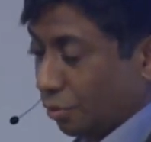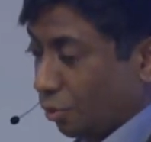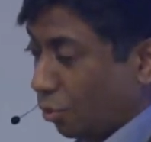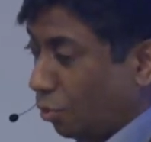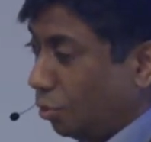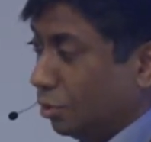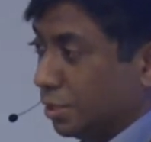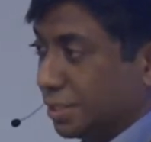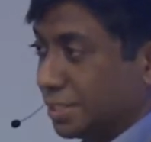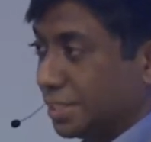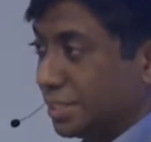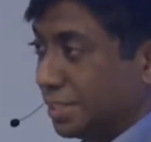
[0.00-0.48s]

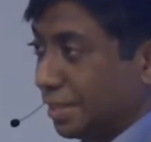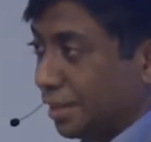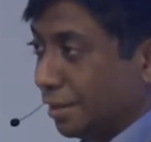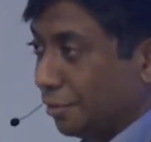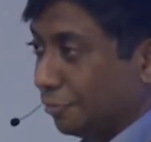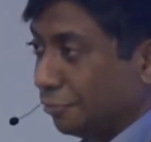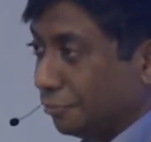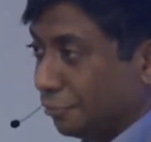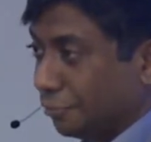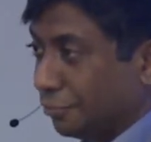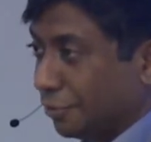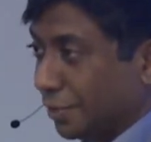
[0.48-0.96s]
all
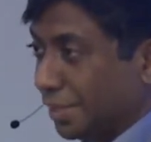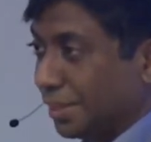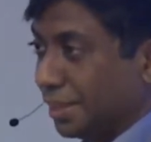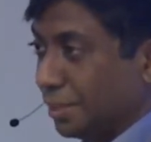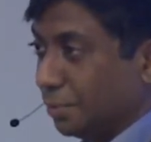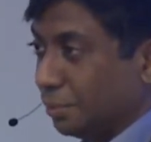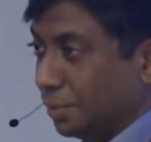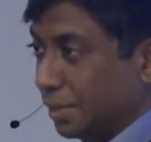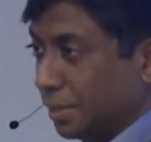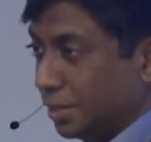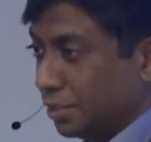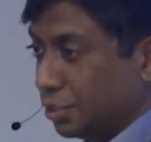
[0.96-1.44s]
staff, right,
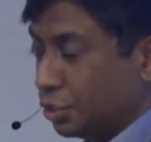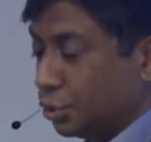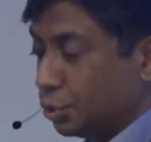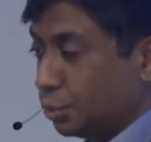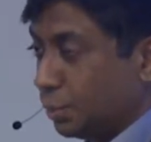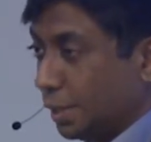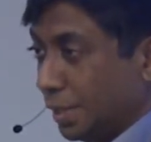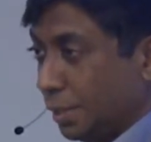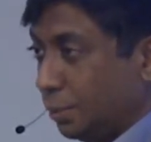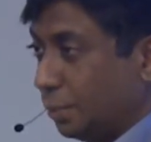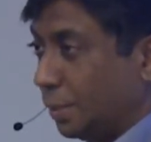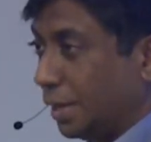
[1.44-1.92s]
there were
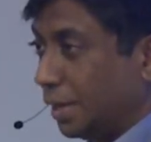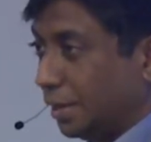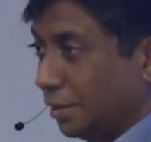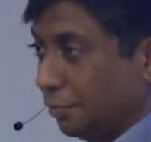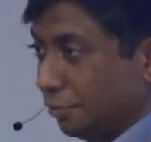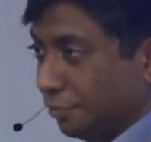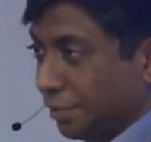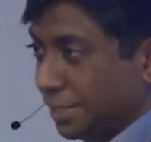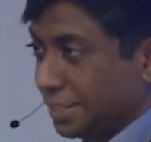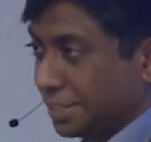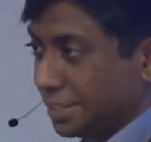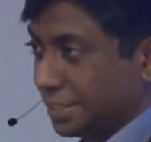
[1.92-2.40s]
21
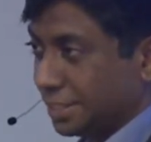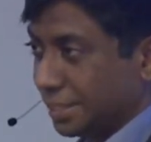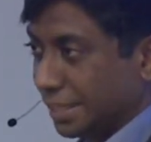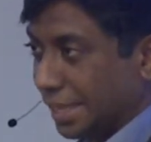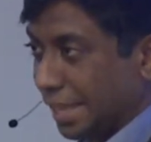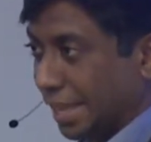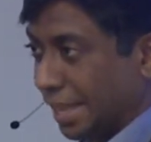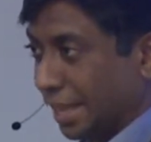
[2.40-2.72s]
of us,